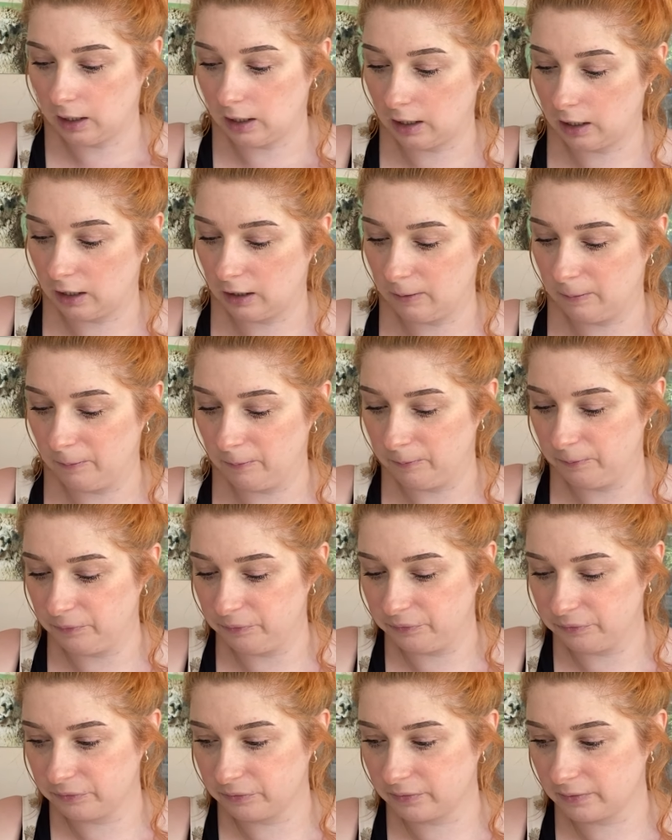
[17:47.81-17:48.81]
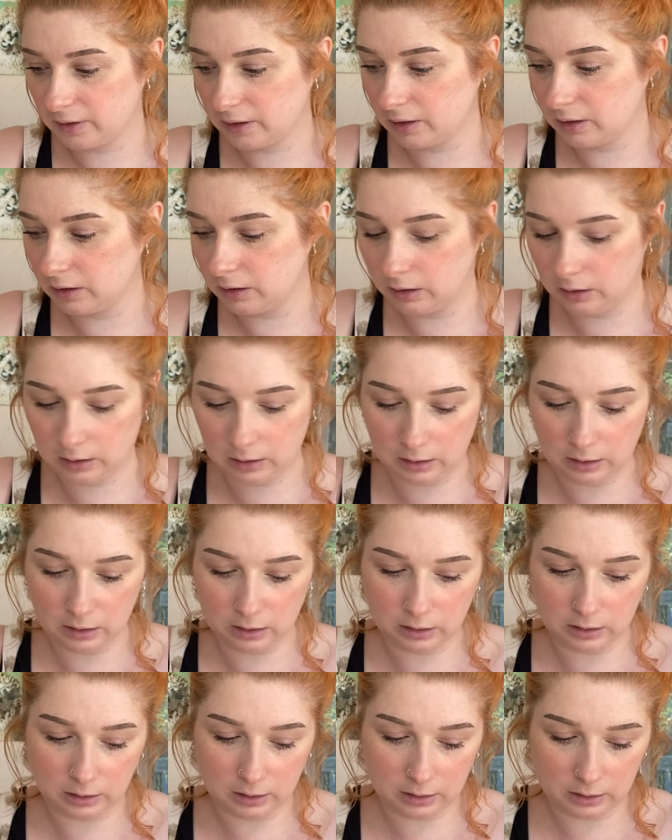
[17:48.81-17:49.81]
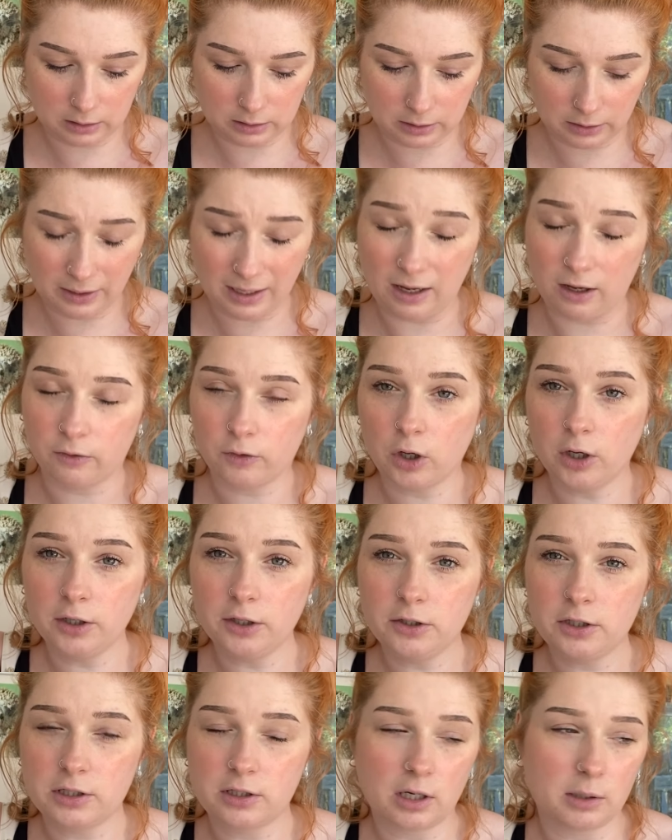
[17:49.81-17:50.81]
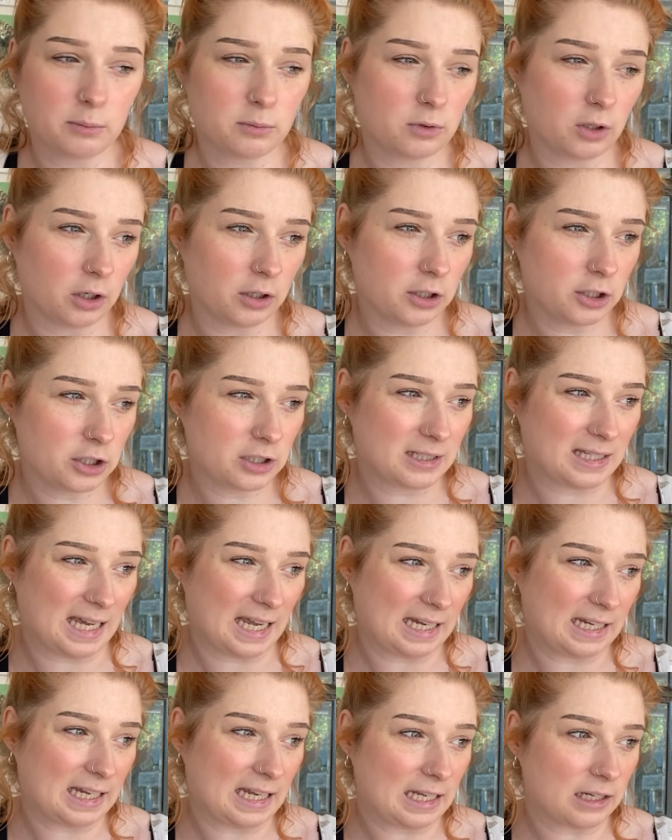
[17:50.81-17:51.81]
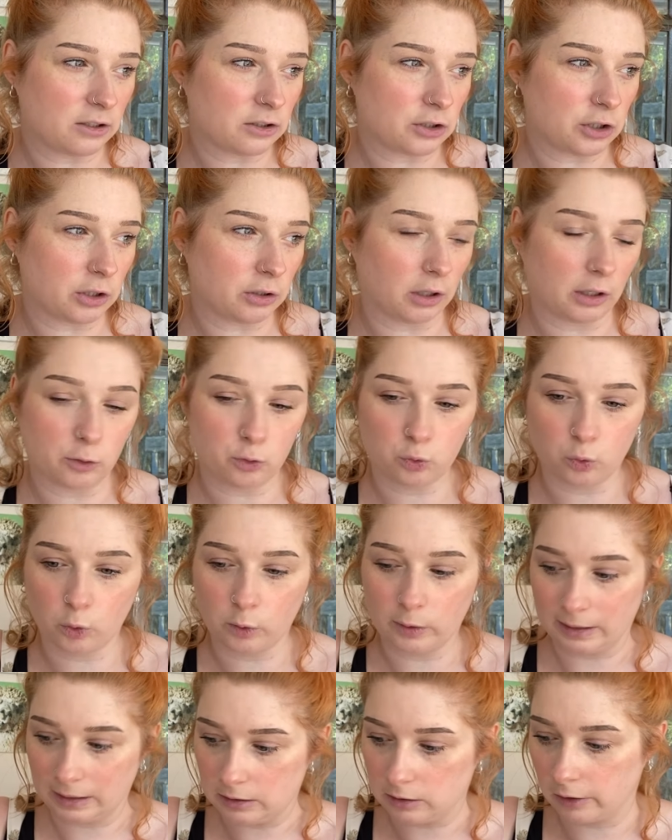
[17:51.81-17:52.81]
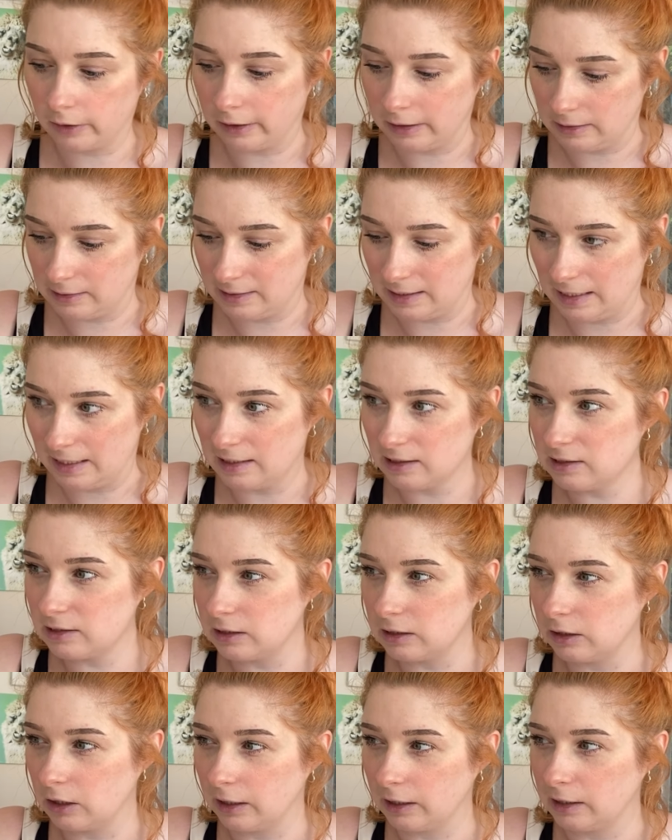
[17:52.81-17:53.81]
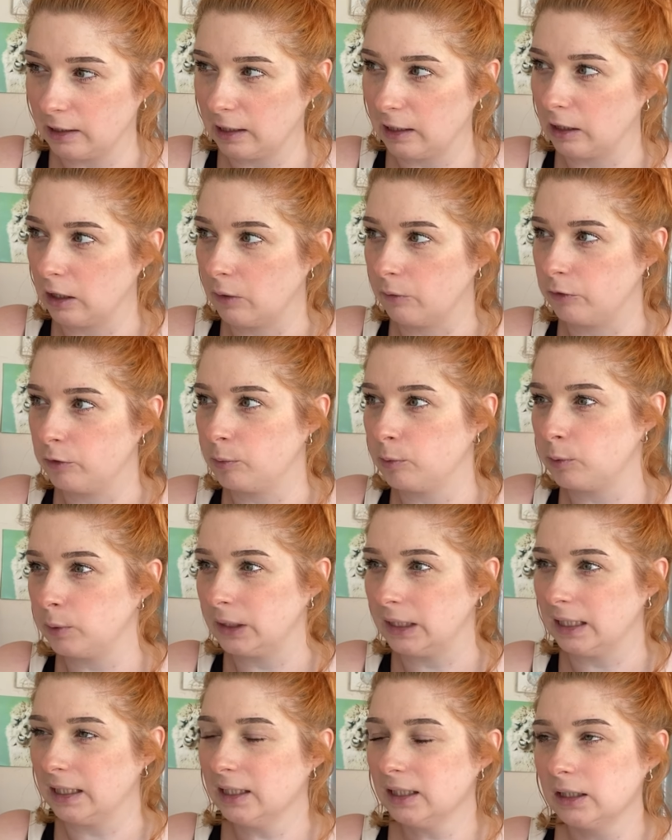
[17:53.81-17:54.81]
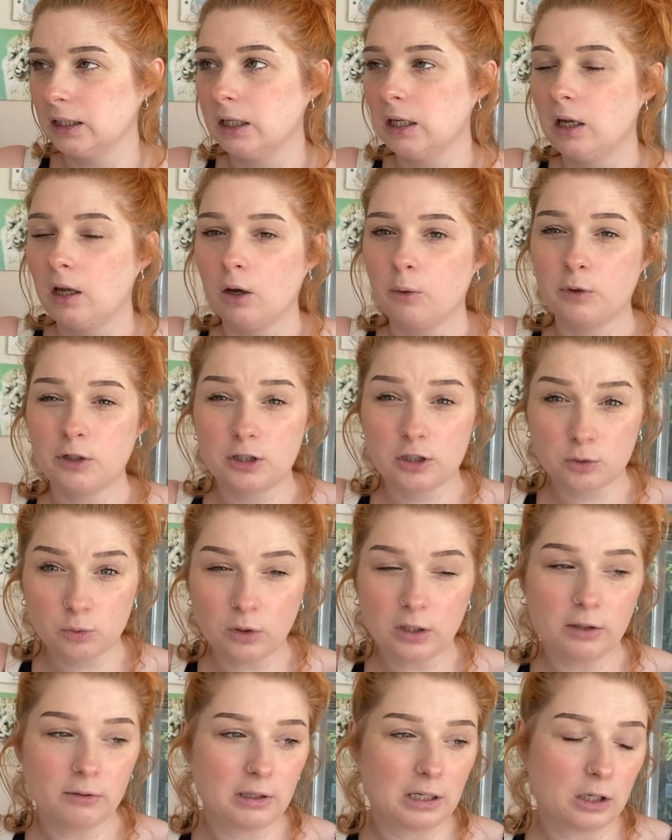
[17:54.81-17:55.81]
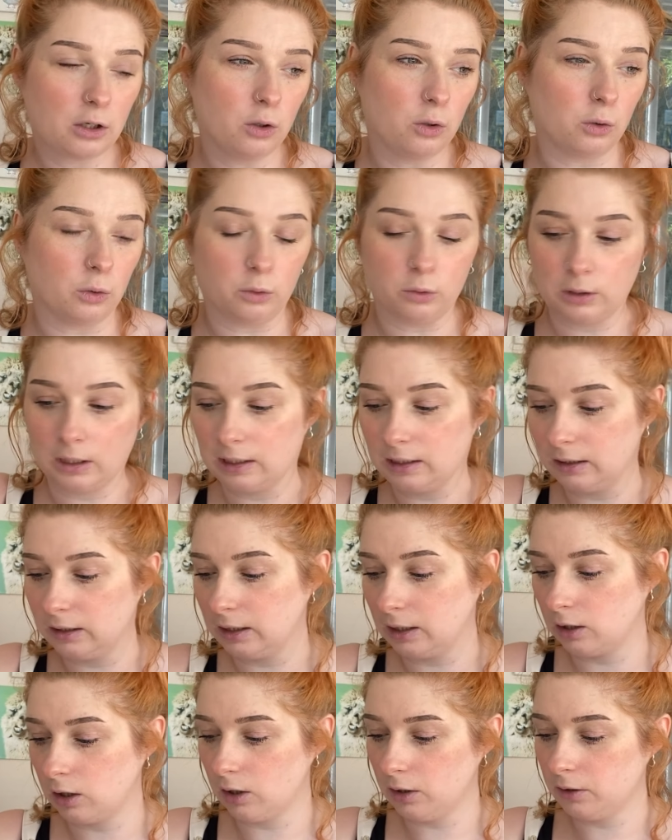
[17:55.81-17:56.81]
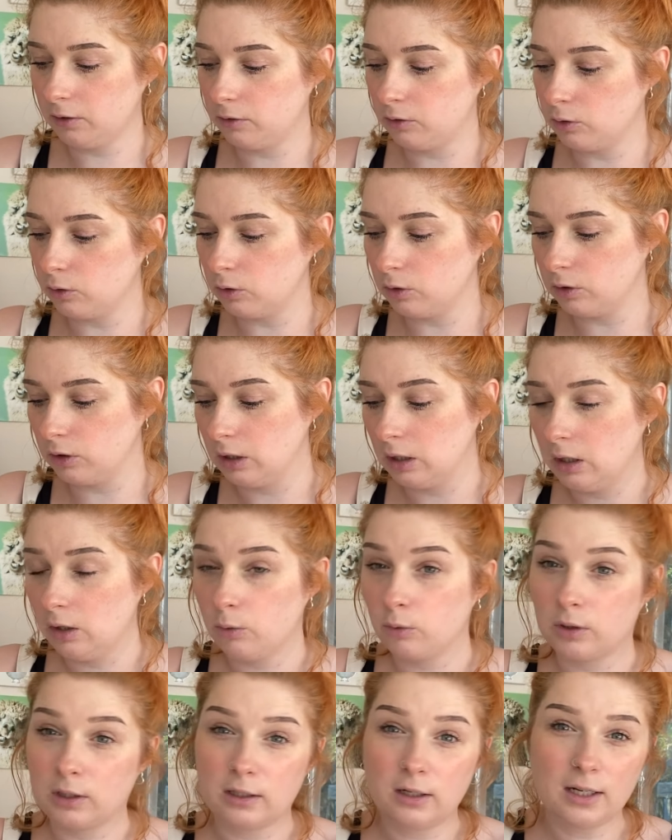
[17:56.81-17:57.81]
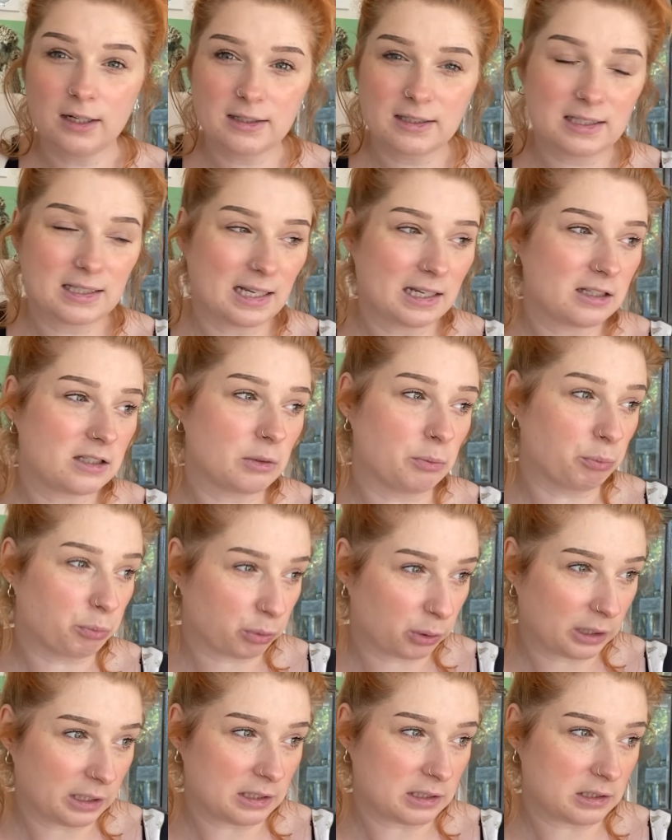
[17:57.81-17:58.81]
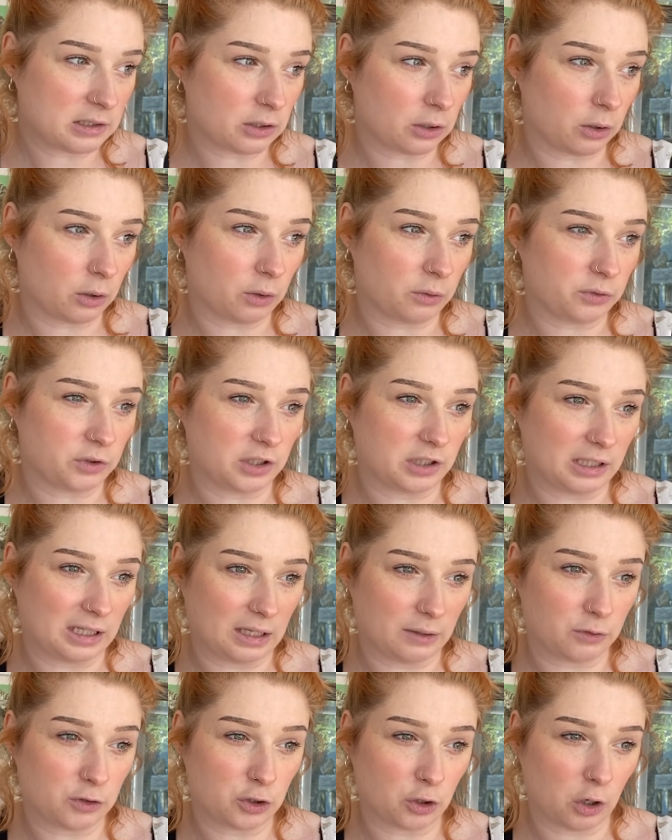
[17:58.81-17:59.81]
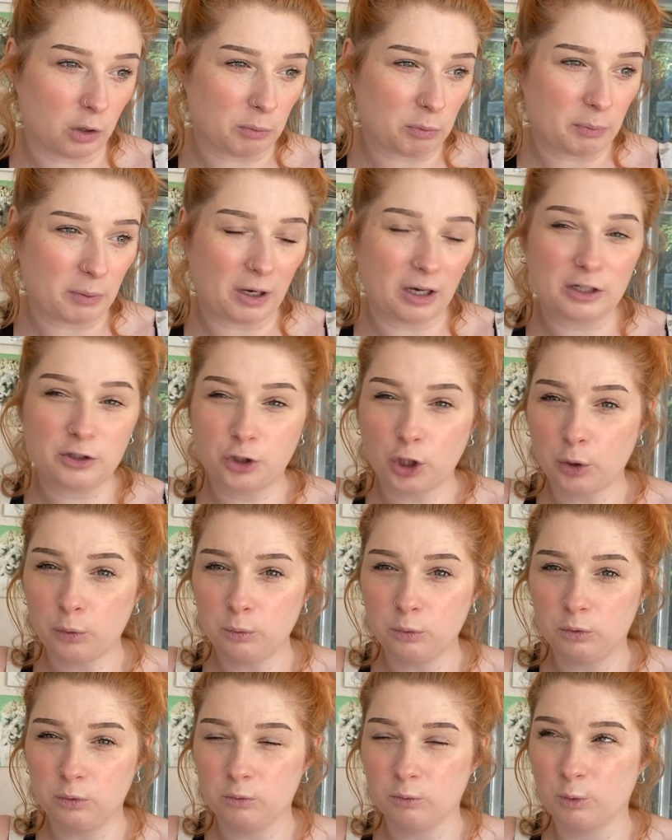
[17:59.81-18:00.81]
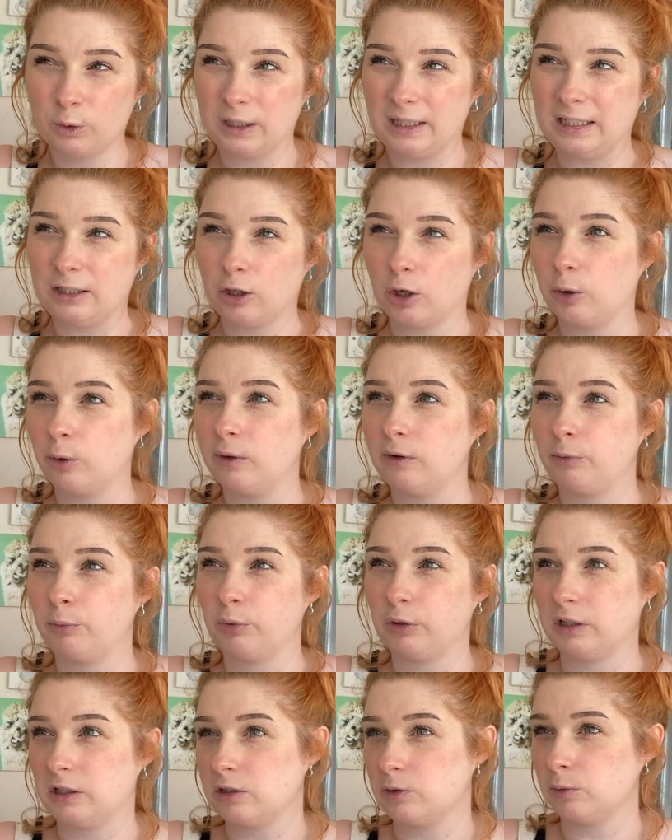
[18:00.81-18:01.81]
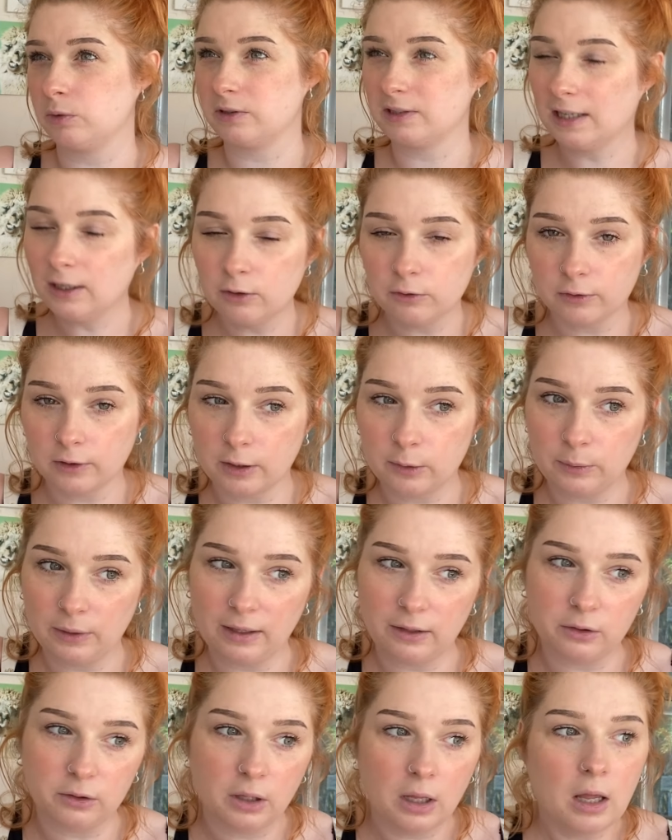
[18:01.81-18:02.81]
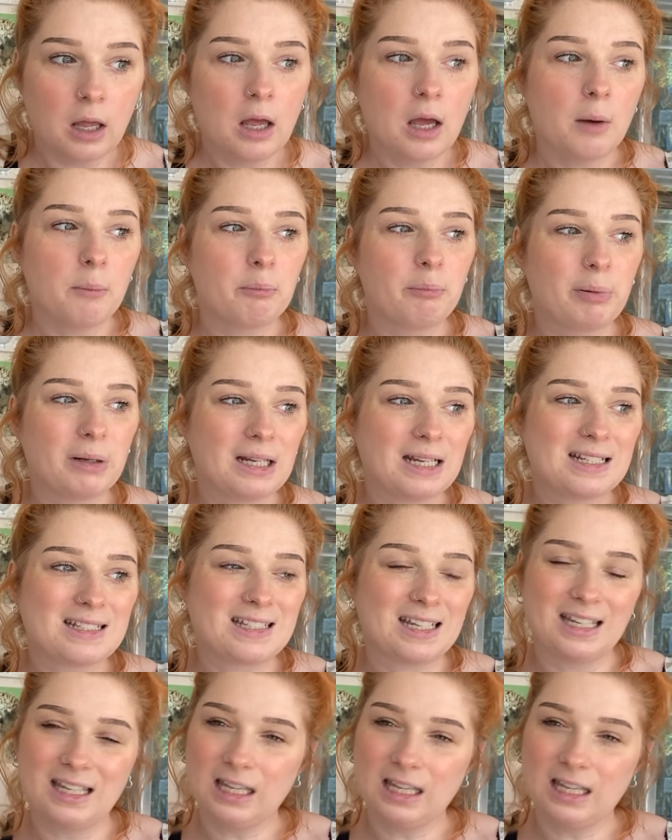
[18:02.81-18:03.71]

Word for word: Um, so yeah i've kind of just i'm kind of just getting into like drawing entire scenes and like getting comfortable with that which is really really cool and then i kind of thought well i'd like to send some prints off to the gift shop but i don't really know if prints will sell very well but it's a